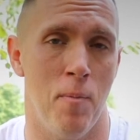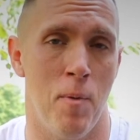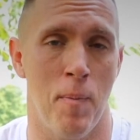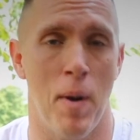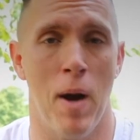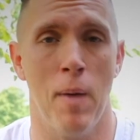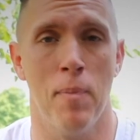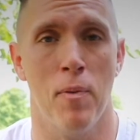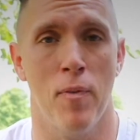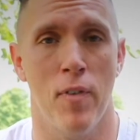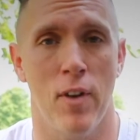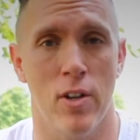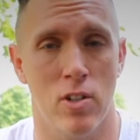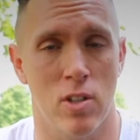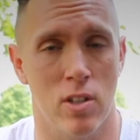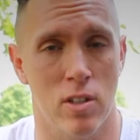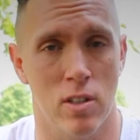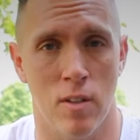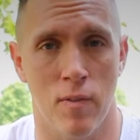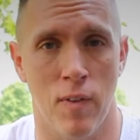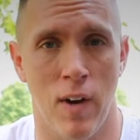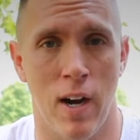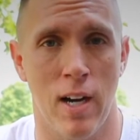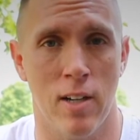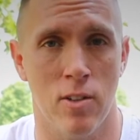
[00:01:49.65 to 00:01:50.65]
in my profession as
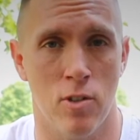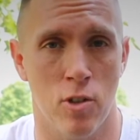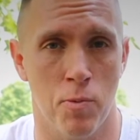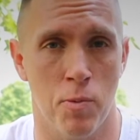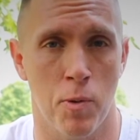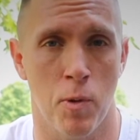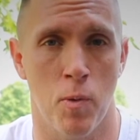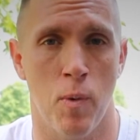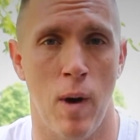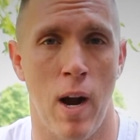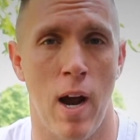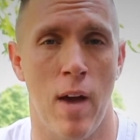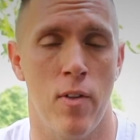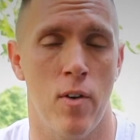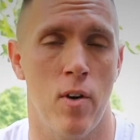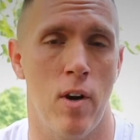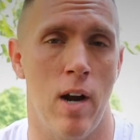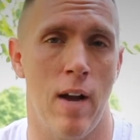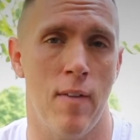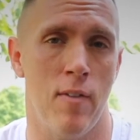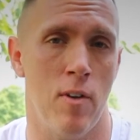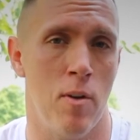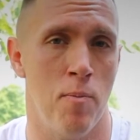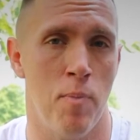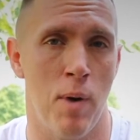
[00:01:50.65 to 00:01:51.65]
advisors would rather
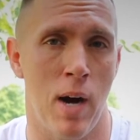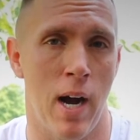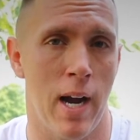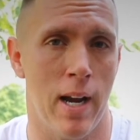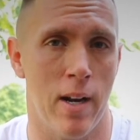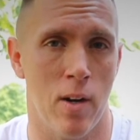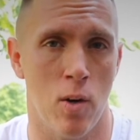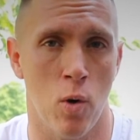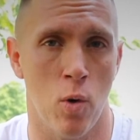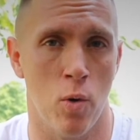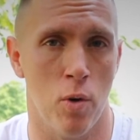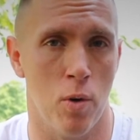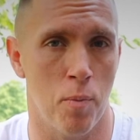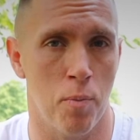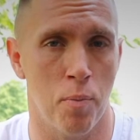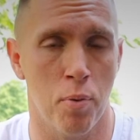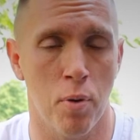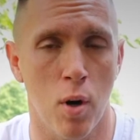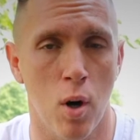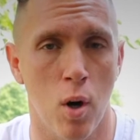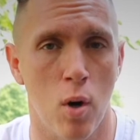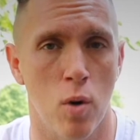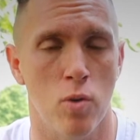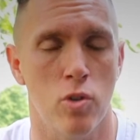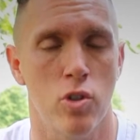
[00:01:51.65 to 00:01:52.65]
have a buy and hold
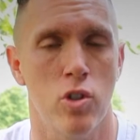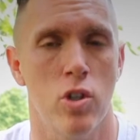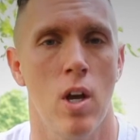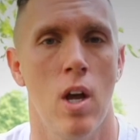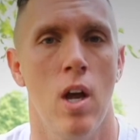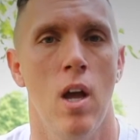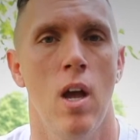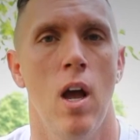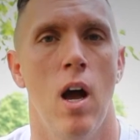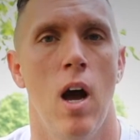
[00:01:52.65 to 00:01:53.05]
approach